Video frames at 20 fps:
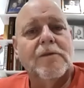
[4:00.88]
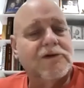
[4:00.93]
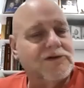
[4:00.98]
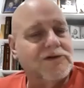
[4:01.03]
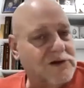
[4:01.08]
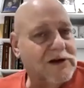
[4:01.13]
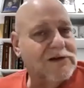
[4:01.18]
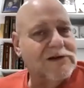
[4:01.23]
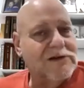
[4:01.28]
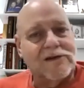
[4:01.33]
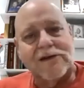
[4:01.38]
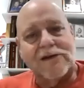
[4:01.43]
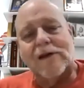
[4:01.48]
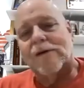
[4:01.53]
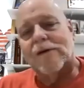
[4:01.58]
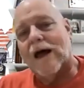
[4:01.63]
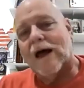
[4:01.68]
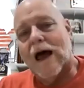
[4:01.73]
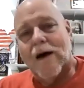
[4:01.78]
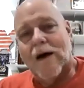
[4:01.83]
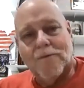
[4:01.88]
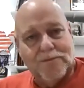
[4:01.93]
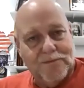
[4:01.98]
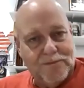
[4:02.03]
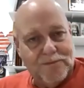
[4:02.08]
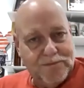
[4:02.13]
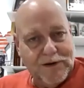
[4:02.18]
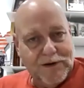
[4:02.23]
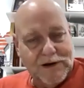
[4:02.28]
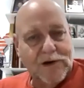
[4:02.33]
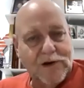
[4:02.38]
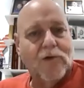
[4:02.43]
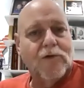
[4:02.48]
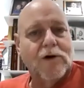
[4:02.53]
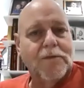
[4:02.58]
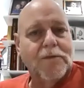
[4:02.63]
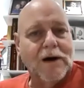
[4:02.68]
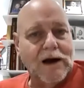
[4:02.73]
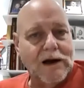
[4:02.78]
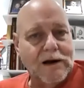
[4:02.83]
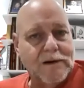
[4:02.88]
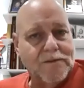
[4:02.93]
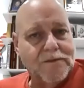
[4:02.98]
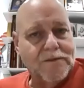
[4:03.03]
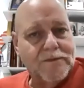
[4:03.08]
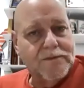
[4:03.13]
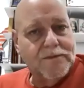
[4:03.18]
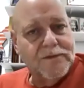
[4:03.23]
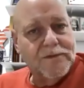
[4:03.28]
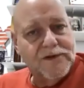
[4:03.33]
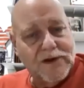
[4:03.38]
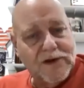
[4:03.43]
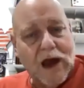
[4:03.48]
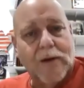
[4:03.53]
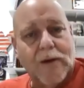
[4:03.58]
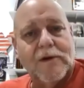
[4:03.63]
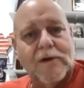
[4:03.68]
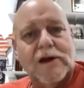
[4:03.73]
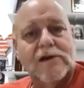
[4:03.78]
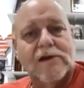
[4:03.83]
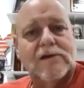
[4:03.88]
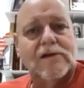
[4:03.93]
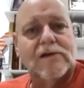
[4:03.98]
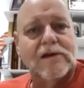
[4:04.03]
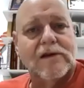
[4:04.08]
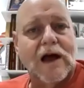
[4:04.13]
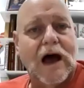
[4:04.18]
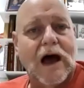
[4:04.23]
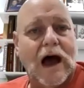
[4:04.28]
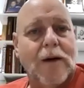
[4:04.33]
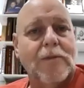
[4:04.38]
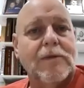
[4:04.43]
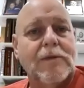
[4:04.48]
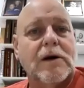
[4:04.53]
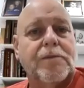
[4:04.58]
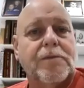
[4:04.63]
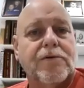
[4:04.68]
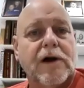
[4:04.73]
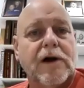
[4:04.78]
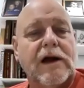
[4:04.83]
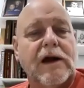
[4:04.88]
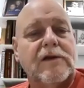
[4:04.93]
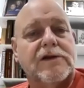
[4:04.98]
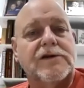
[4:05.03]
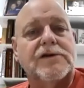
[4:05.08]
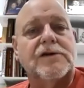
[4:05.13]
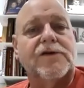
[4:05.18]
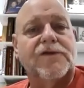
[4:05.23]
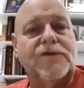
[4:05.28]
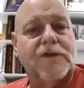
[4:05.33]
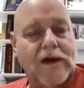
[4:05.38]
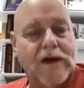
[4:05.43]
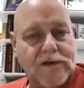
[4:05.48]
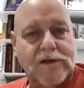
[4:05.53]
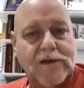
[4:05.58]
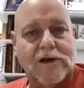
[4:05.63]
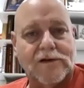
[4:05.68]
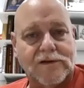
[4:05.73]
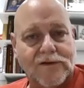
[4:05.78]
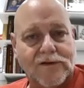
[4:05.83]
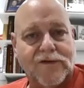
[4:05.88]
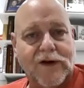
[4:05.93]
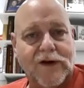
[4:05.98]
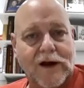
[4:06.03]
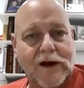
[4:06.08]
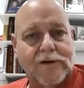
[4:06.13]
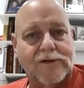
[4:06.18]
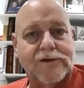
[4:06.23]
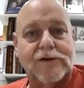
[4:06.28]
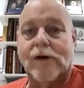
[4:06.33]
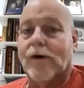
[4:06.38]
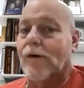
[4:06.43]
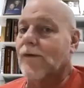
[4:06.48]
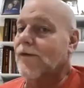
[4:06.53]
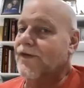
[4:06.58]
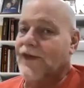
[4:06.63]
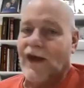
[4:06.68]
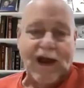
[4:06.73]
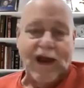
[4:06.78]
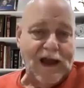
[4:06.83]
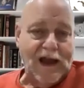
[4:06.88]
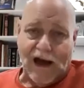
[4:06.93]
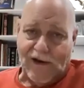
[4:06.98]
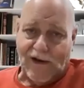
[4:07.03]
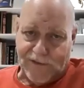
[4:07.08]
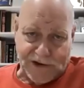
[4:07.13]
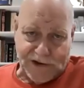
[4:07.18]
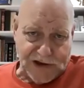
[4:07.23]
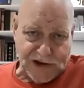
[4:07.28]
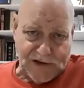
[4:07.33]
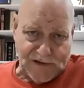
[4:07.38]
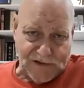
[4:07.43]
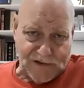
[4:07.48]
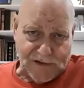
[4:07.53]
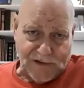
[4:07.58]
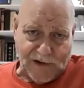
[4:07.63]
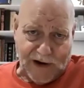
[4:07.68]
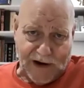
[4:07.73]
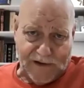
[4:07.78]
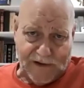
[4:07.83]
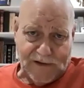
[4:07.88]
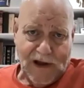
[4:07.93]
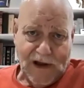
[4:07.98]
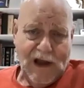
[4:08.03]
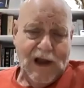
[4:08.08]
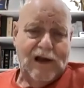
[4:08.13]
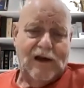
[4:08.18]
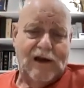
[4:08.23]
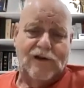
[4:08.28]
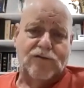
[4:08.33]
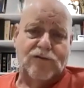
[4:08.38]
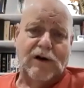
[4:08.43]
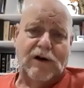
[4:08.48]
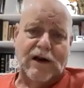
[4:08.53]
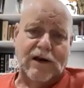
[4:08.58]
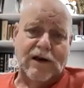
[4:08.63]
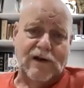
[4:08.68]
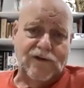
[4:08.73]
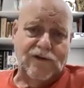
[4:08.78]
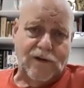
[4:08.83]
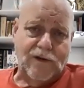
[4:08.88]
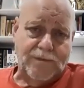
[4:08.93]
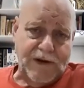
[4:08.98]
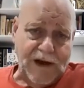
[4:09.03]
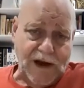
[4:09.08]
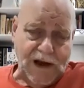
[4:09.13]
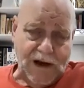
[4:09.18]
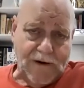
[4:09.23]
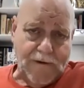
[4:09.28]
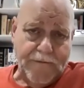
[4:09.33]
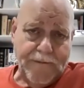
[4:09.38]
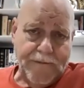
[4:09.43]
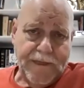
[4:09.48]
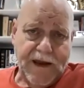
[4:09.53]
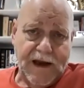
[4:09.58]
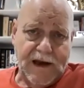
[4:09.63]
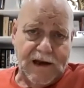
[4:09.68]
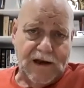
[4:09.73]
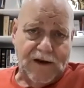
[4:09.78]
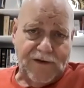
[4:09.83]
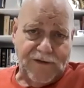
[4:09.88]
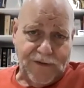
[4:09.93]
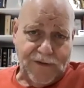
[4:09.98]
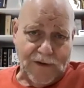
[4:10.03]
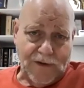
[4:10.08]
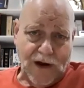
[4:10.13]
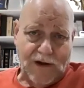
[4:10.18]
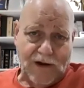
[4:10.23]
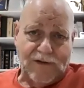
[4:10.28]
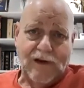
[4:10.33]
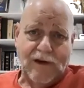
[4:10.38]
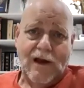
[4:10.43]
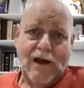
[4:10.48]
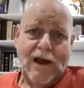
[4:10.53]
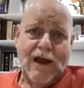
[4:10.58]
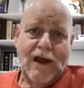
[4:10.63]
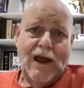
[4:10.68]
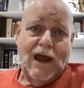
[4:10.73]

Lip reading: But Jesus said, but don't worry about it, Simon. He says, I'm going to pray that your faith doesn't fail. So thank God for Jesus Christ, because what he does for Peter, he does for us.